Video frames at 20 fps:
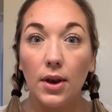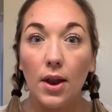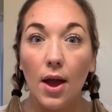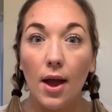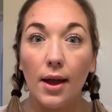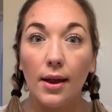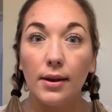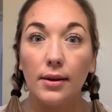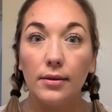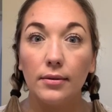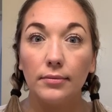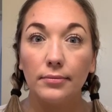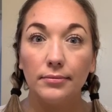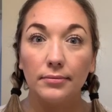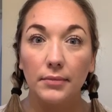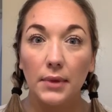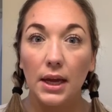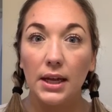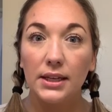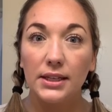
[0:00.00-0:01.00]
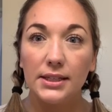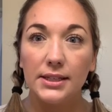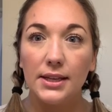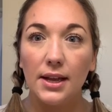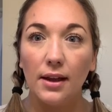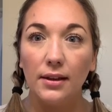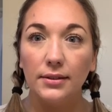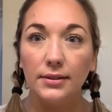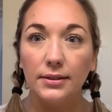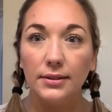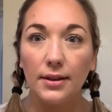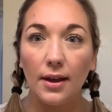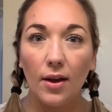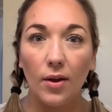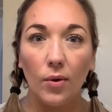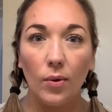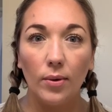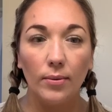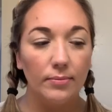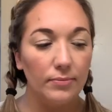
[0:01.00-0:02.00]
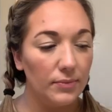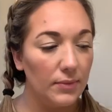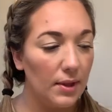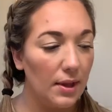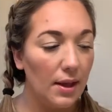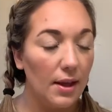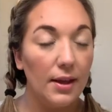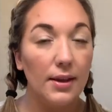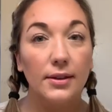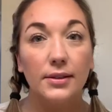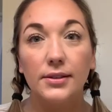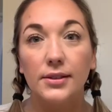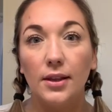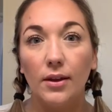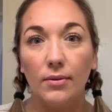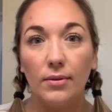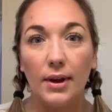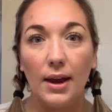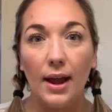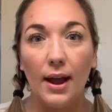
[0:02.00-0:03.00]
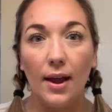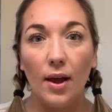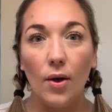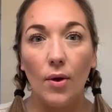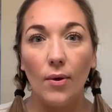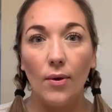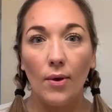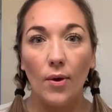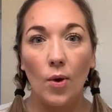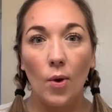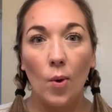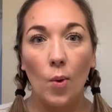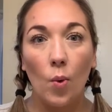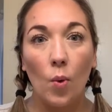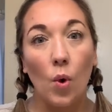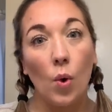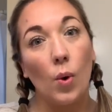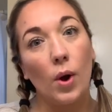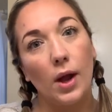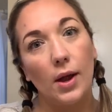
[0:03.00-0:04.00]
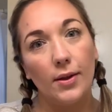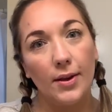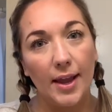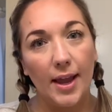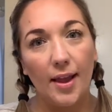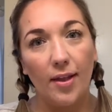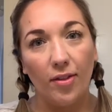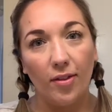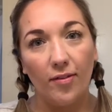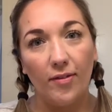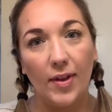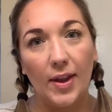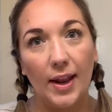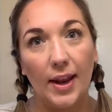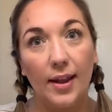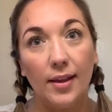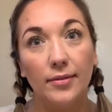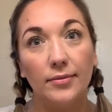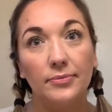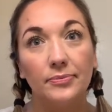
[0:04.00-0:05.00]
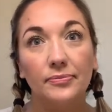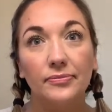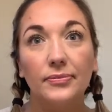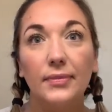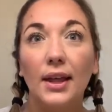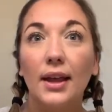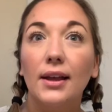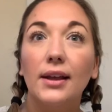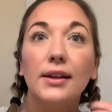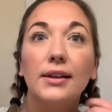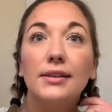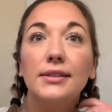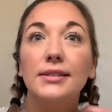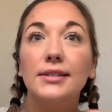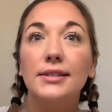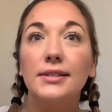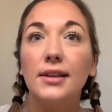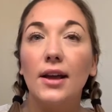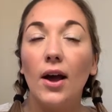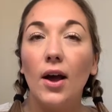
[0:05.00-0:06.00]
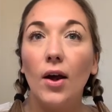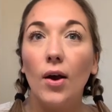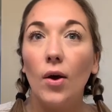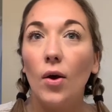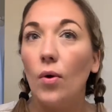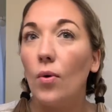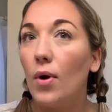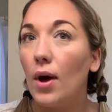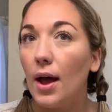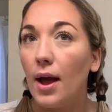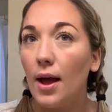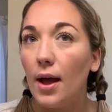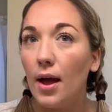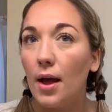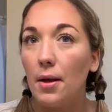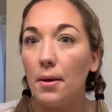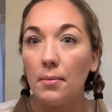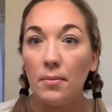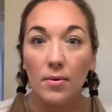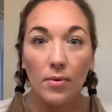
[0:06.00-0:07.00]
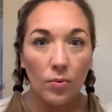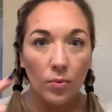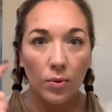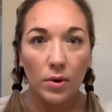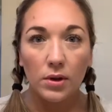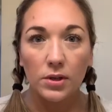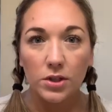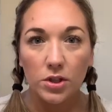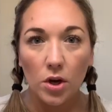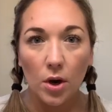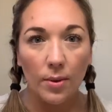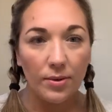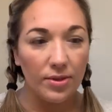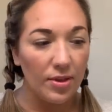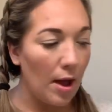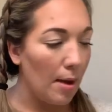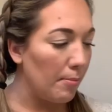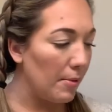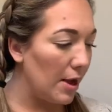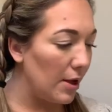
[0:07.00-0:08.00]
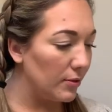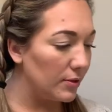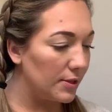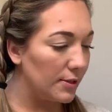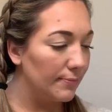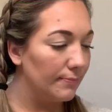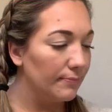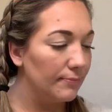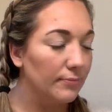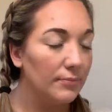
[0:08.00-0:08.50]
Done. Donezo. So now we're going to elevate it. So we're going to start with eyebrows.